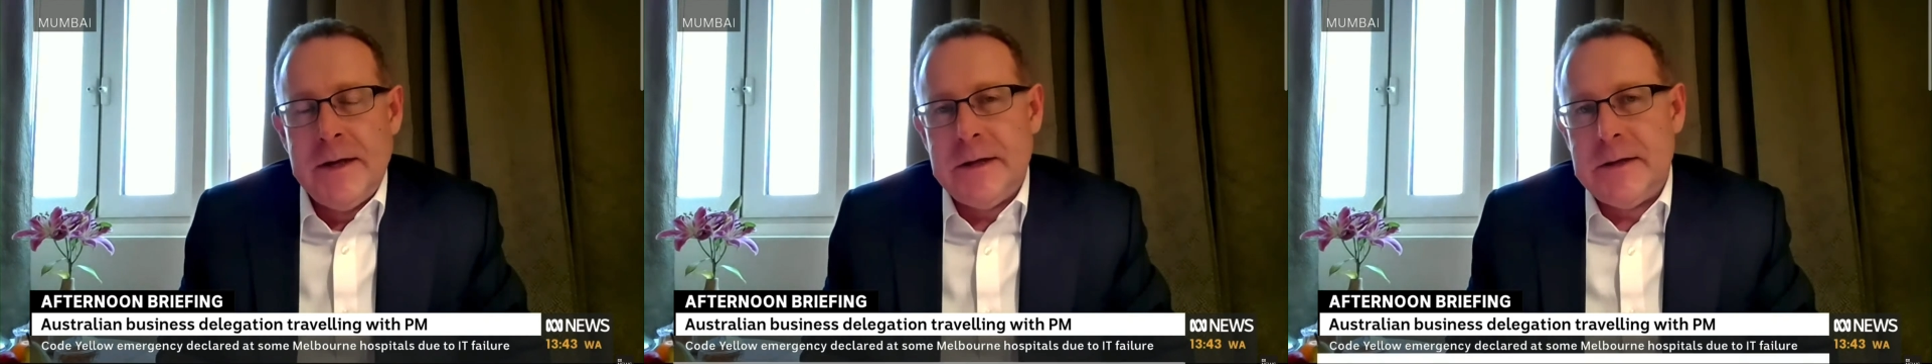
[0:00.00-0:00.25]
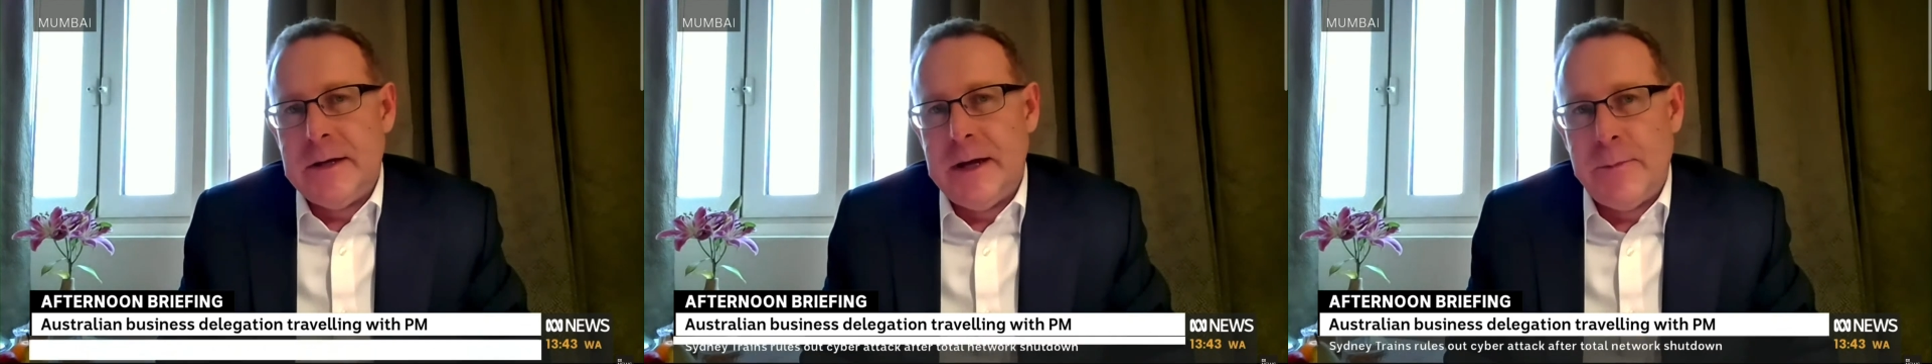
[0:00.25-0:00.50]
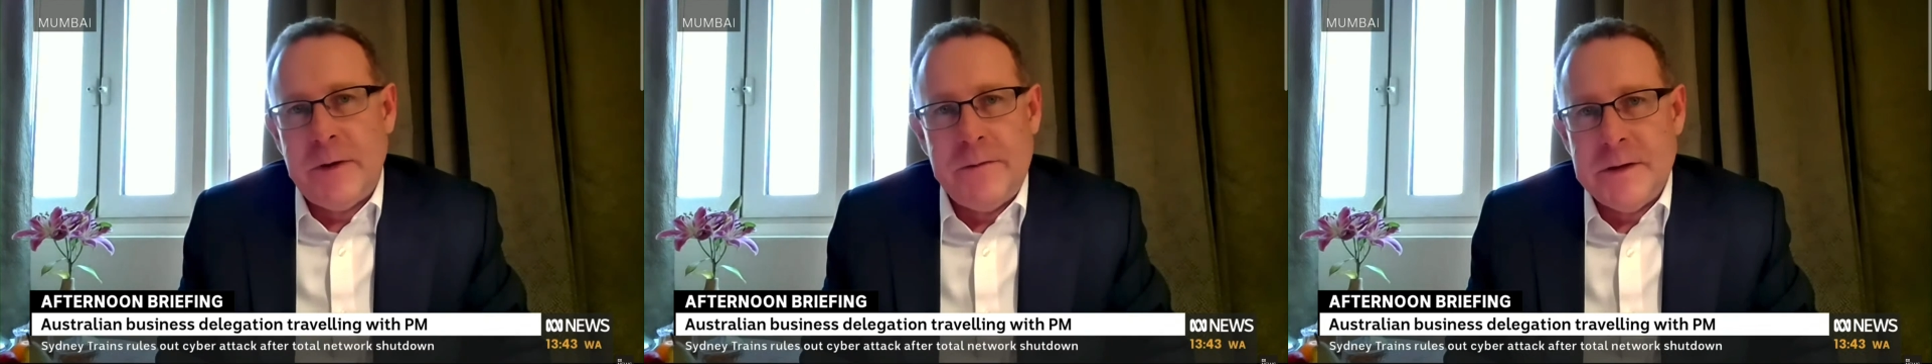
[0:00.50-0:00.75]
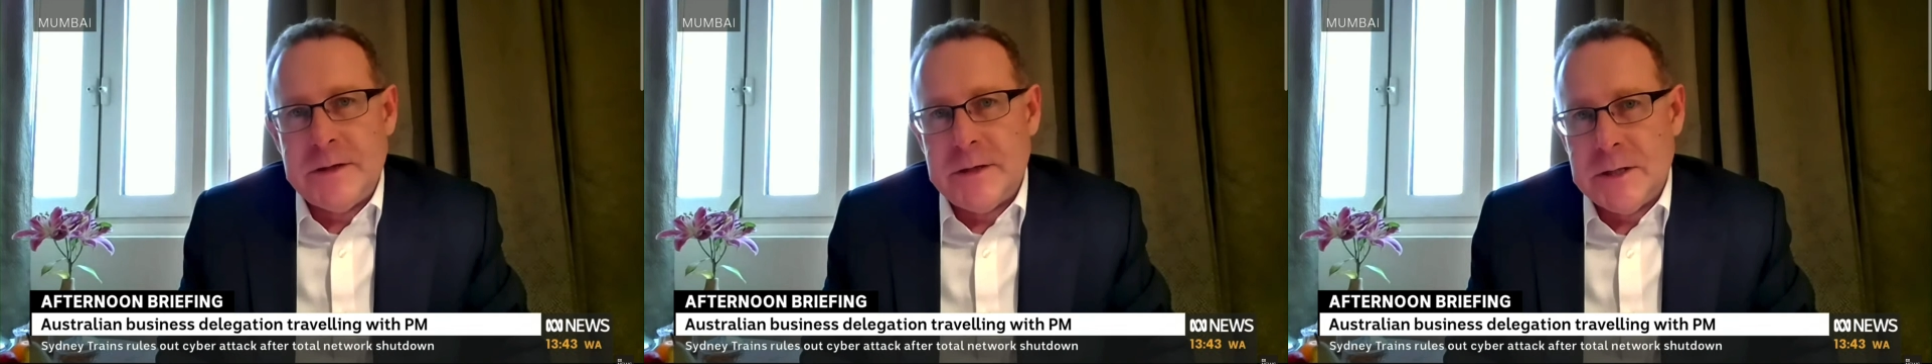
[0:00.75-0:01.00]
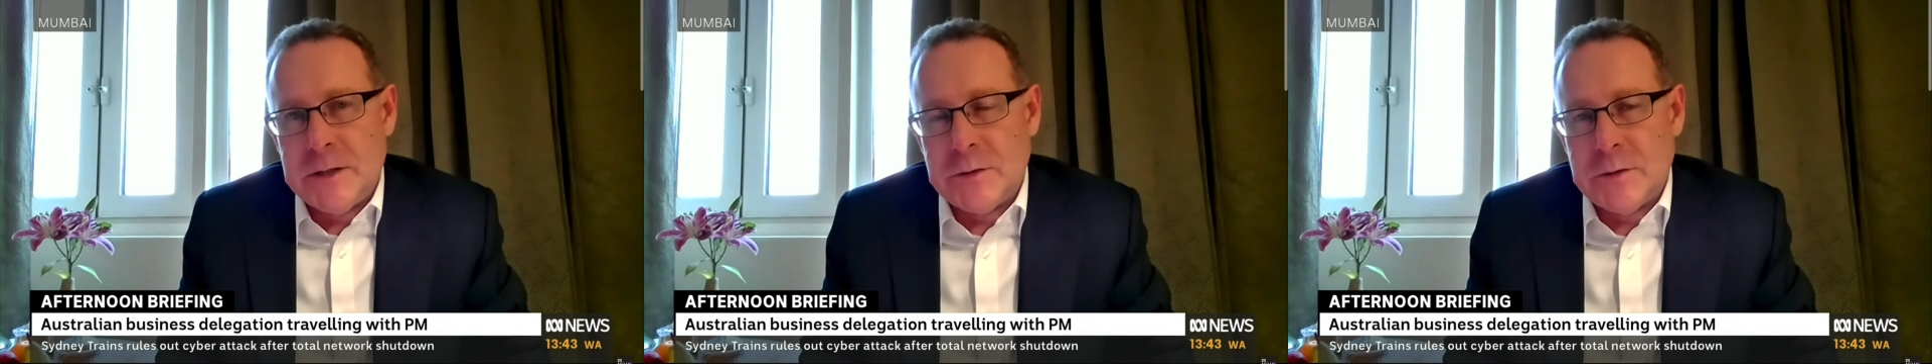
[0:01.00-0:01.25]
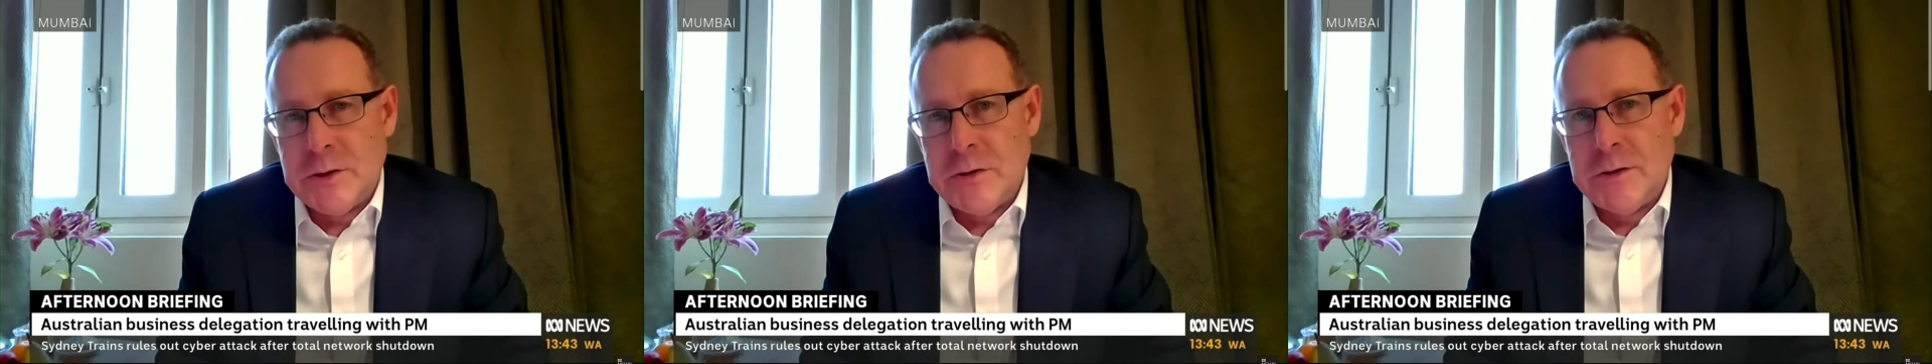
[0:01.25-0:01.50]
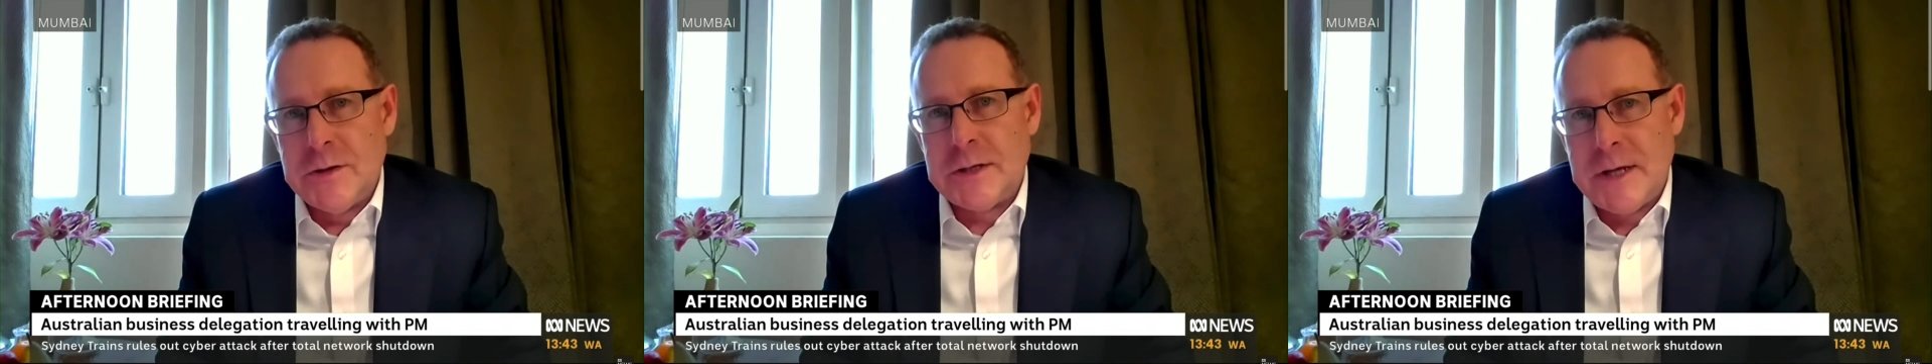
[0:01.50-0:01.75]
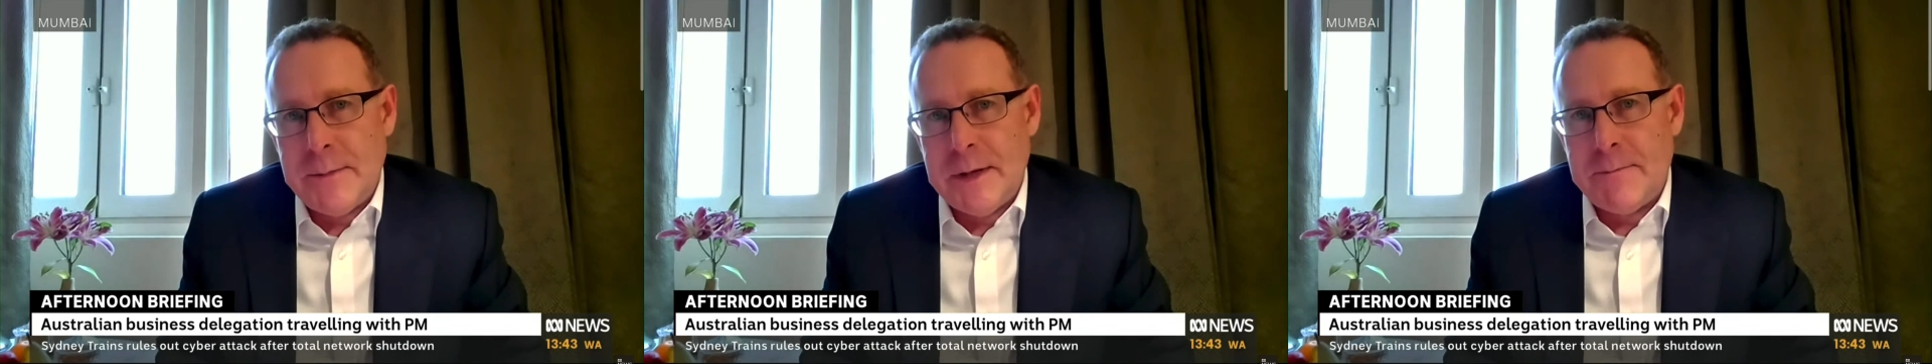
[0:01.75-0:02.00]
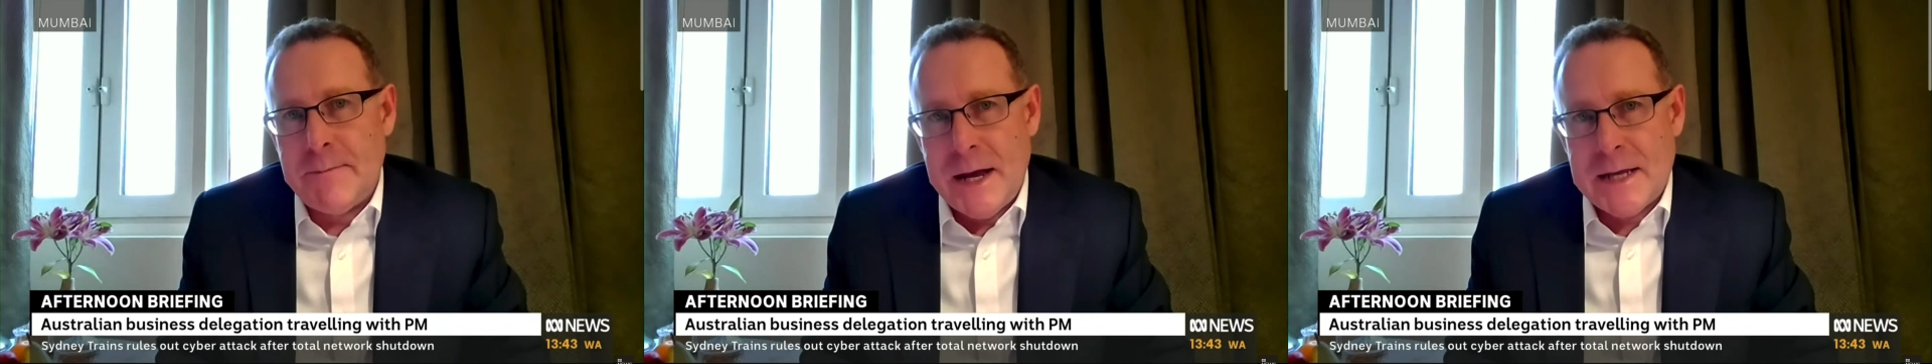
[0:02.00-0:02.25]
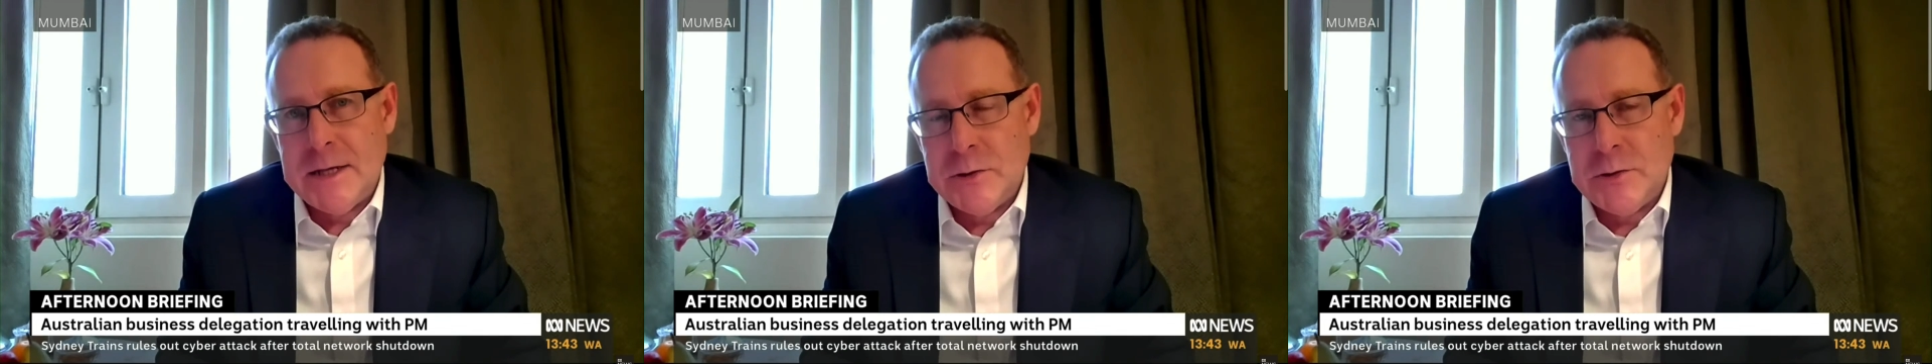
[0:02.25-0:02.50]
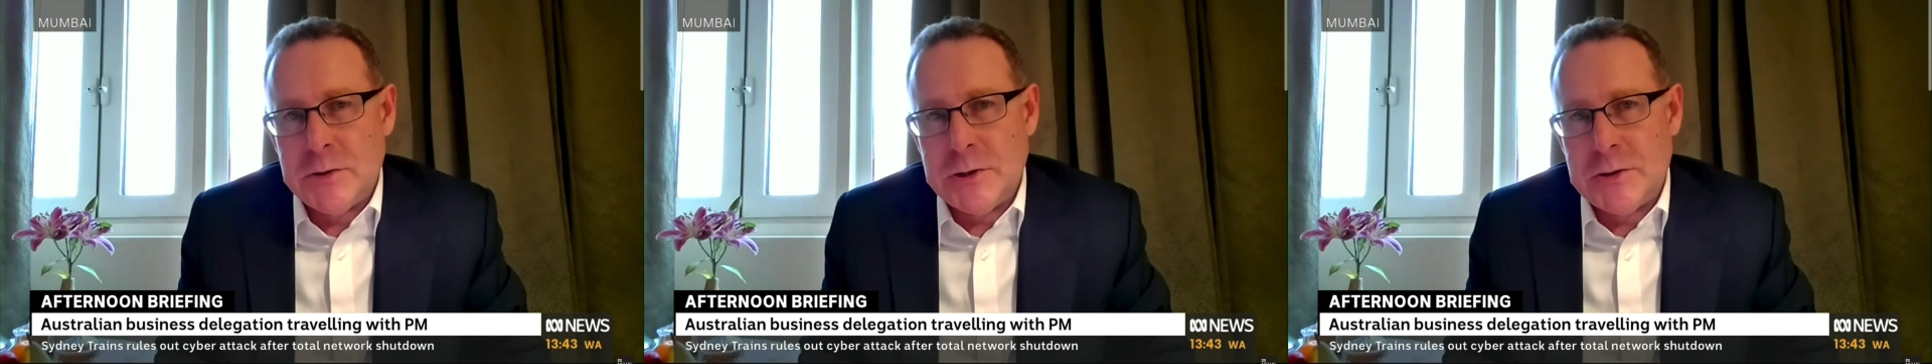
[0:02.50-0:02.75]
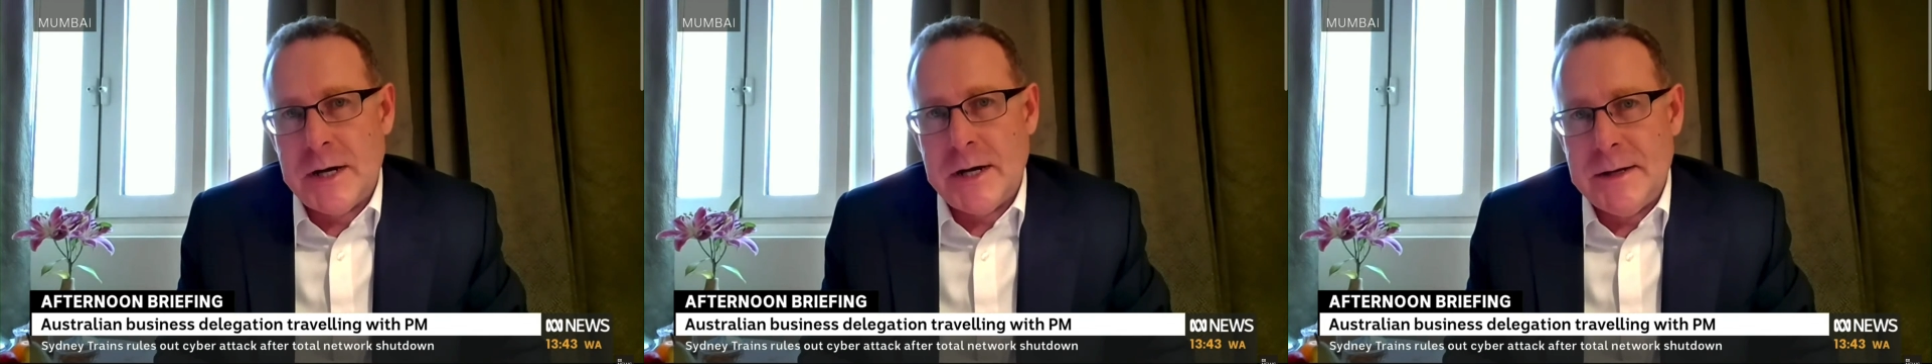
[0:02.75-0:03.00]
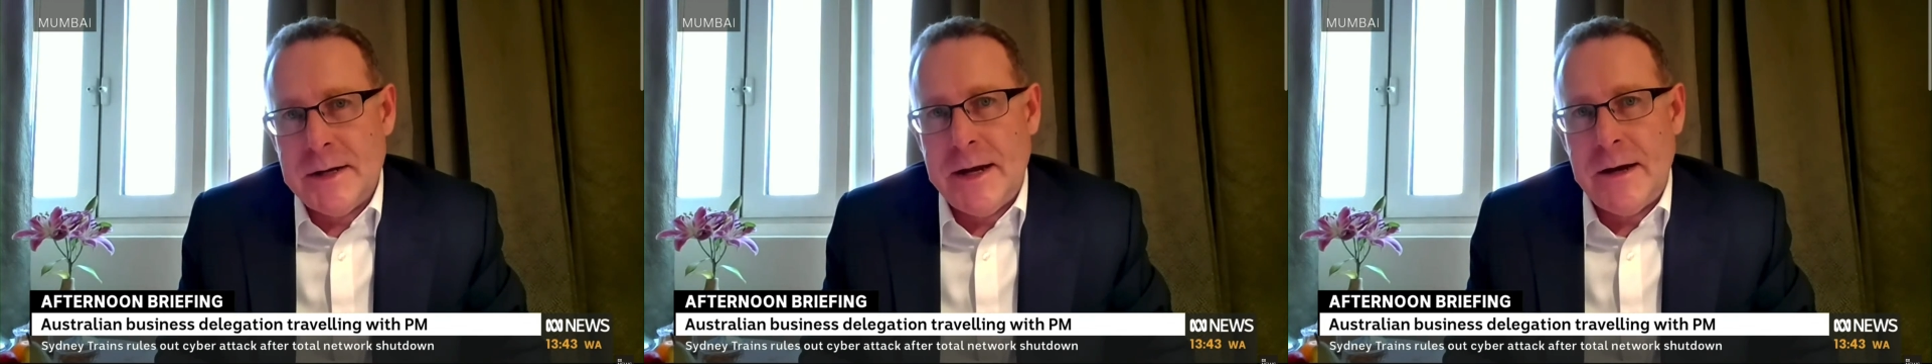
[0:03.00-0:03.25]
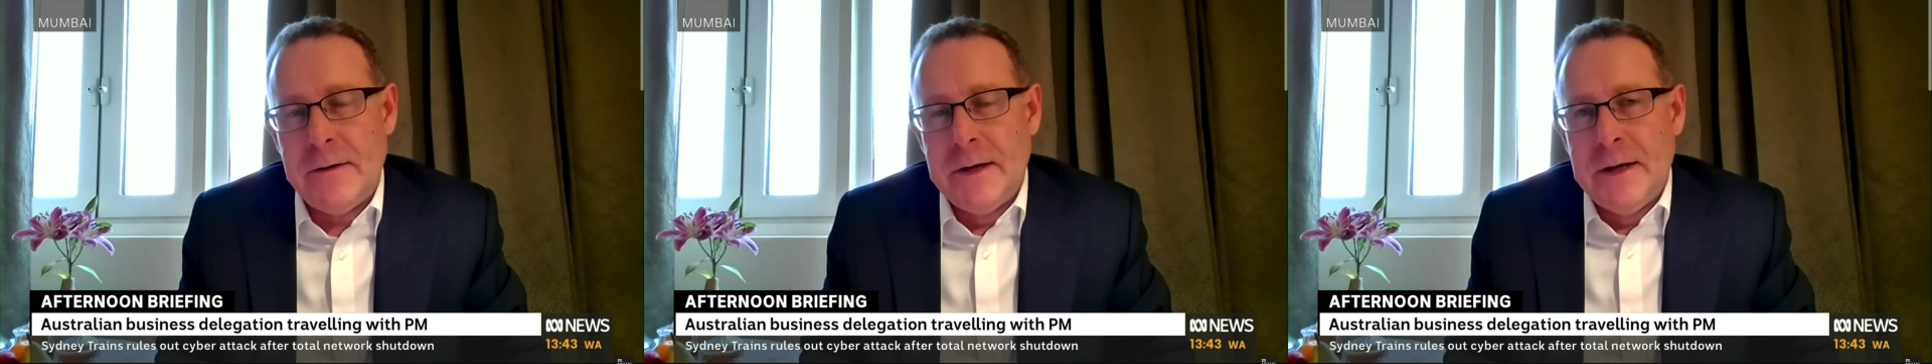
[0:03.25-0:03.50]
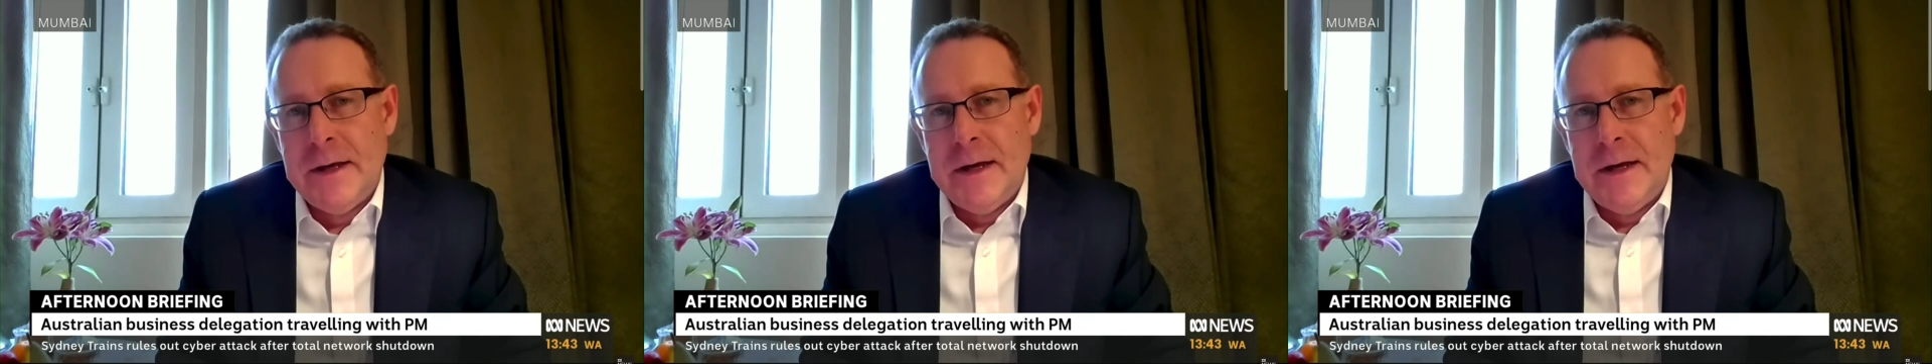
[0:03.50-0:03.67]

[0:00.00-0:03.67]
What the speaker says: the number of international students coming back into Australia now